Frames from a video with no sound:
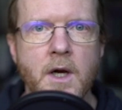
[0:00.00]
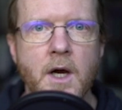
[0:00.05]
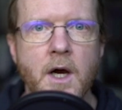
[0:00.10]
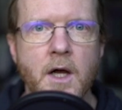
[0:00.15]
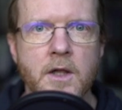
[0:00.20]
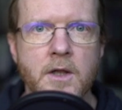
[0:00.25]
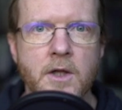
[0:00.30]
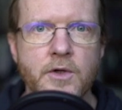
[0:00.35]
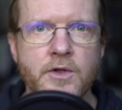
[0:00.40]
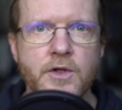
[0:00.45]

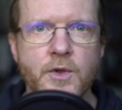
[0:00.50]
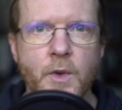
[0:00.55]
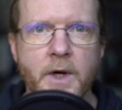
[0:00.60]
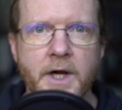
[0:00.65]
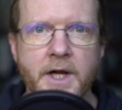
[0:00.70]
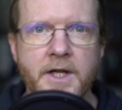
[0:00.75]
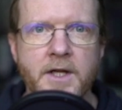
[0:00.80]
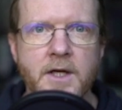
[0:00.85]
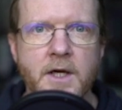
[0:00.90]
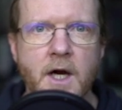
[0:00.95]
Along the
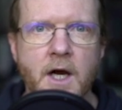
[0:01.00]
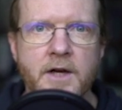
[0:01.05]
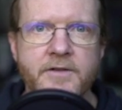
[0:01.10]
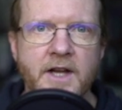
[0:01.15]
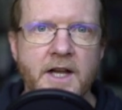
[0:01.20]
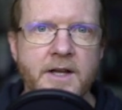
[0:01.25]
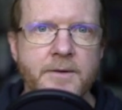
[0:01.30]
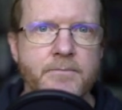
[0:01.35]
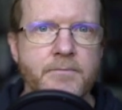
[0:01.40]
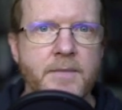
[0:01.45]
way, I've
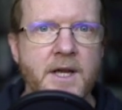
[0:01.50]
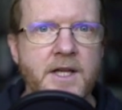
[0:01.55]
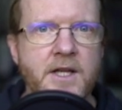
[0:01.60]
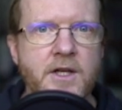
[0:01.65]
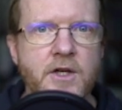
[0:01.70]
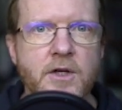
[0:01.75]
had many